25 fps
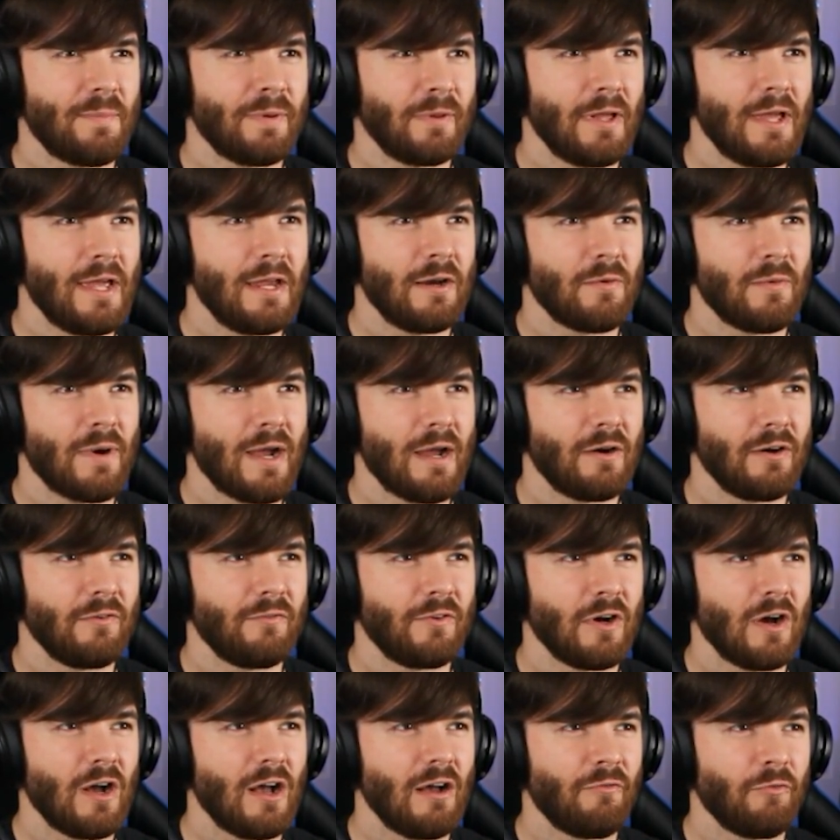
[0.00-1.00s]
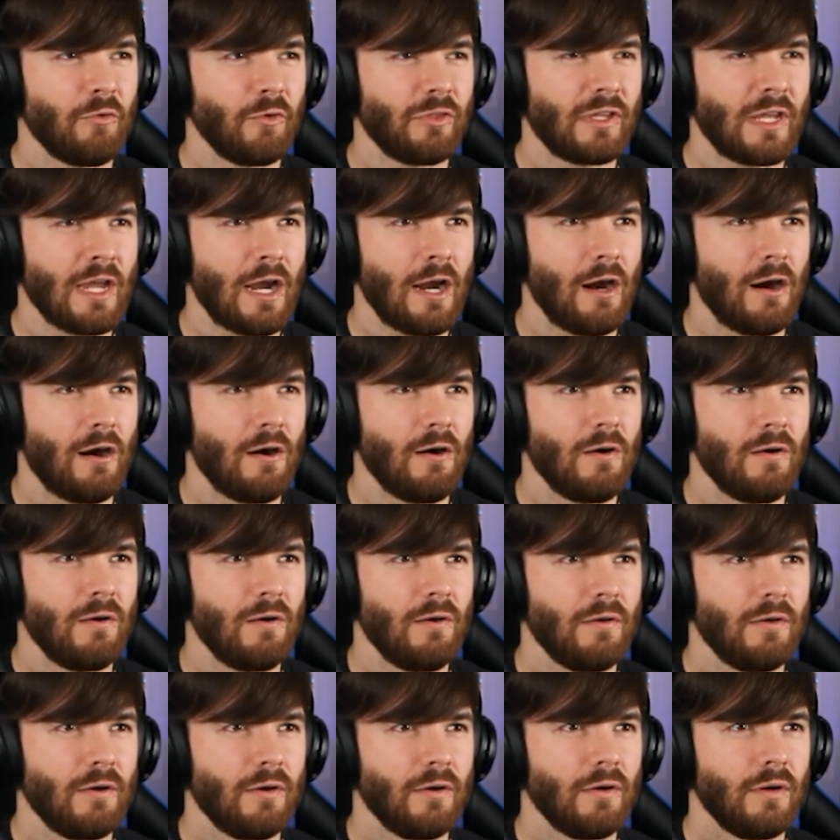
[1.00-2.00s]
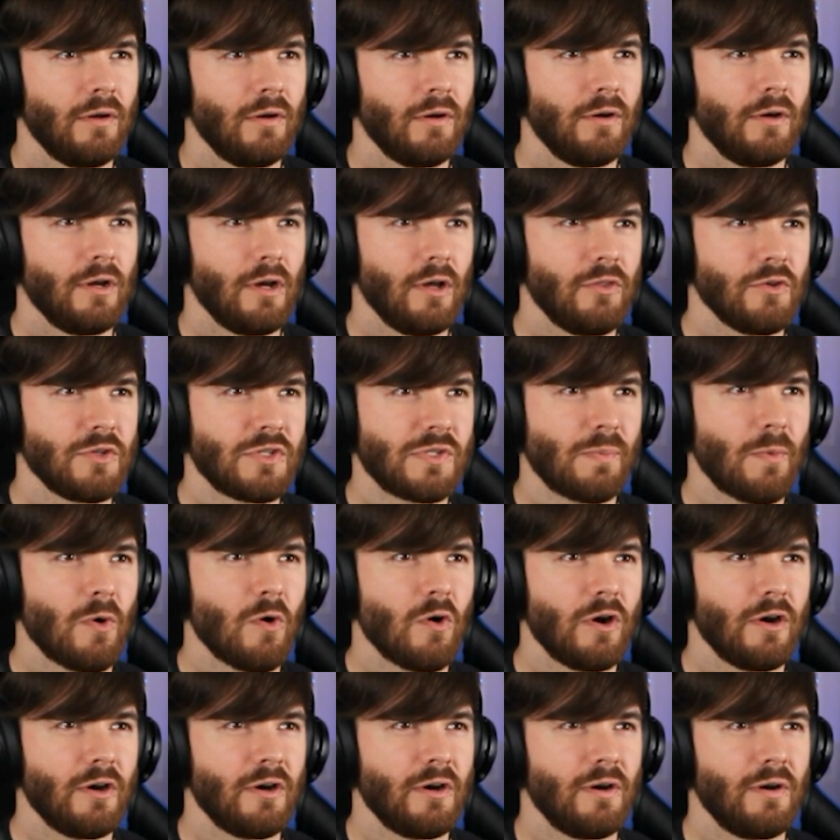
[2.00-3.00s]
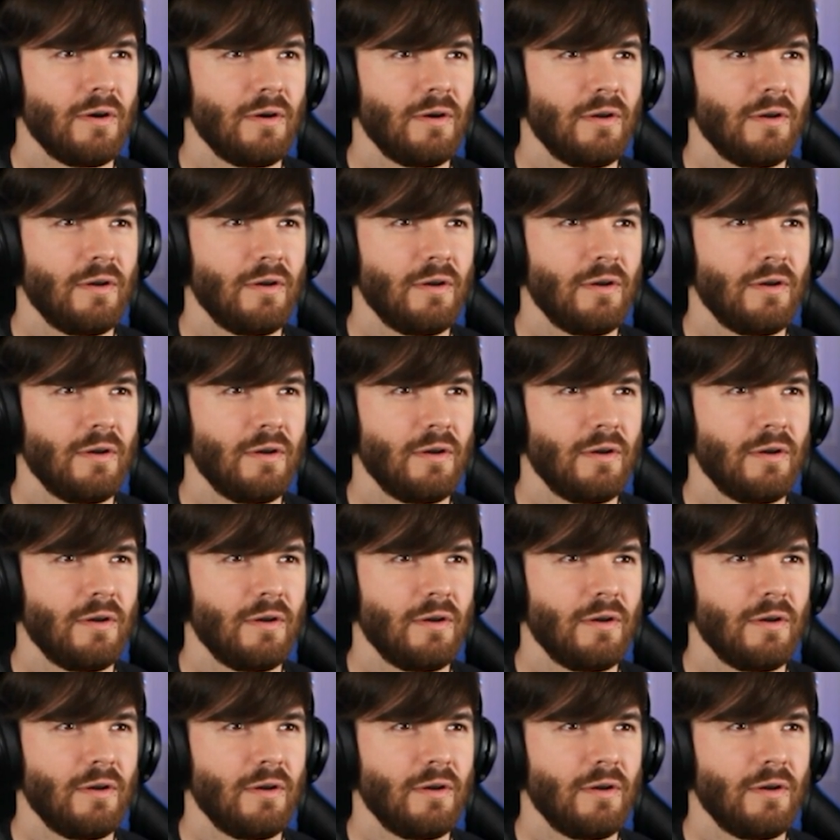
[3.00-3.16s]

played a round of golf with Carol. No, there's more.